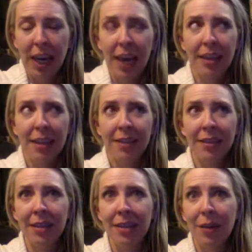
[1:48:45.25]
and then
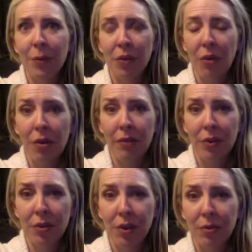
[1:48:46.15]
sit down with all of
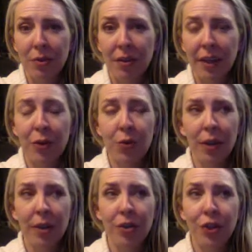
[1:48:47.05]
your notes and try
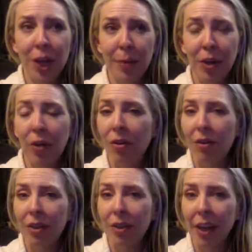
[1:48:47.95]
to jam it all
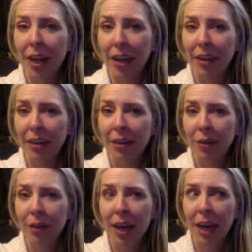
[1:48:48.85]
in your head
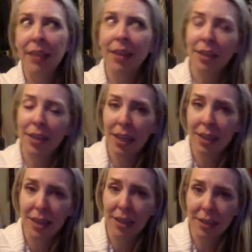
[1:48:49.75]
and then take
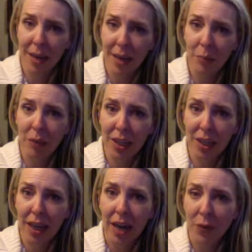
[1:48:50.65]
the exam
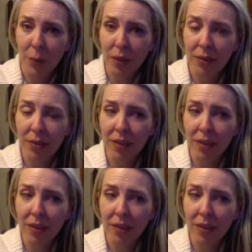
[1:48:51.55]
immediately afterwards.